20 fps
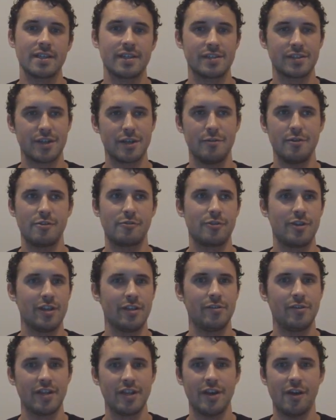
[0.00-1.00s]
and it's going to be
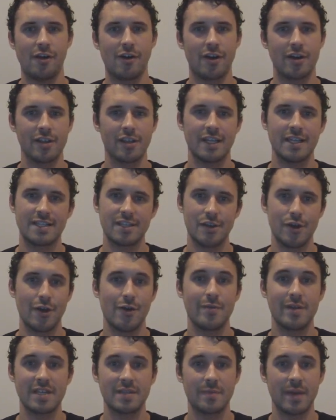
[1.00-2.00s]
really, really hard unless
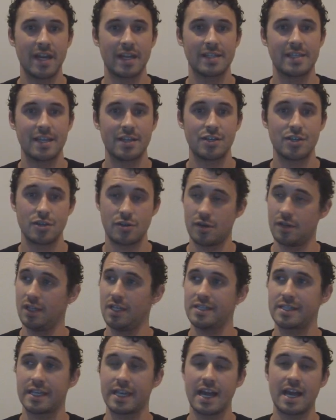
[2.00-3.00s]
nobody's paying attention or
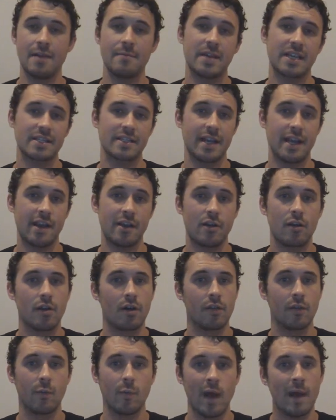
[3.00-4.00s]
unless the guy makes an error
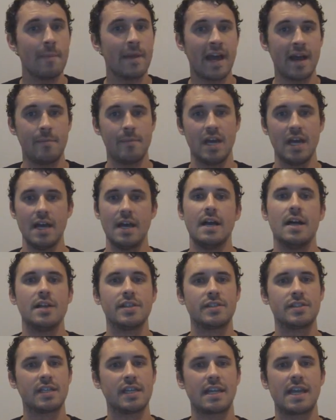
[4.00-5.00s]
on the web app
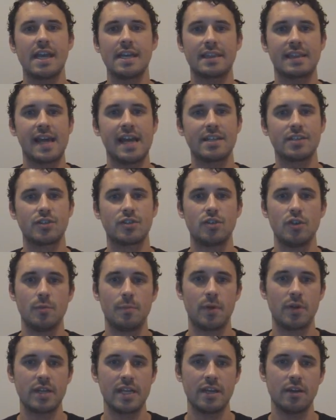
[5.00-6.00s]
to get that
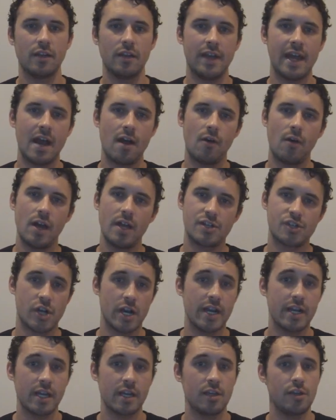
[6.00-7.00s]
super deal. Now,
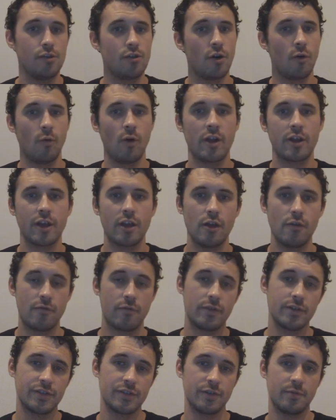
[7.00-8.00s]
trading, you don't want to go
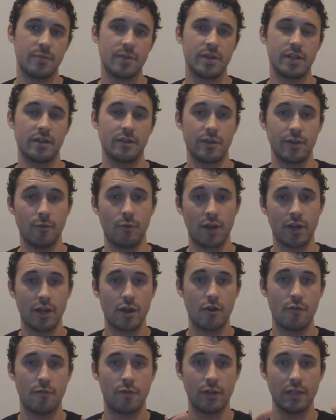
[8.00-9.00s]
for a super deal. You want to
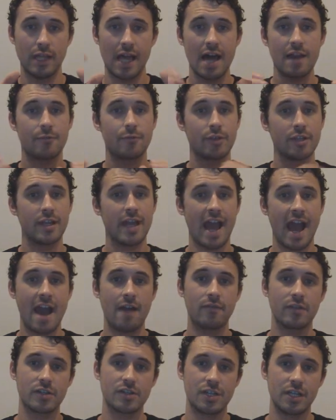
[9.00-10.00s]
go for a lot of really
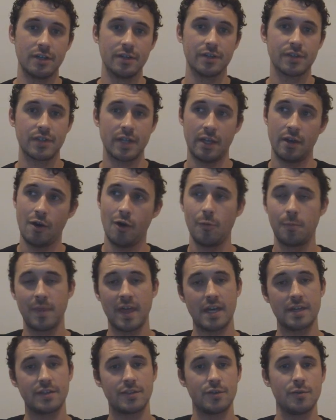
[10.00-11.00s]
average deals and hope
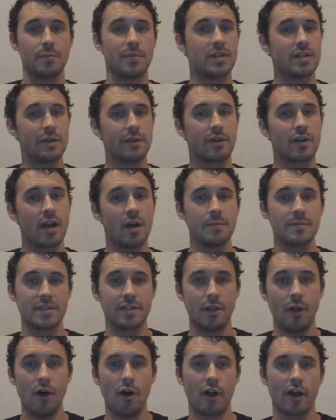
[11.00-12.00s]
that a super deal comes
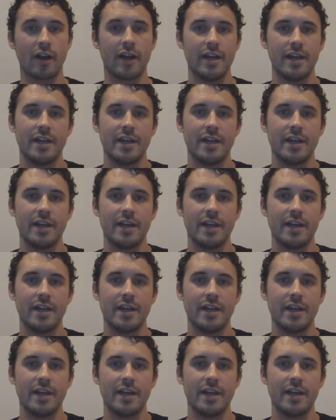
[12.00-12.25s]
along.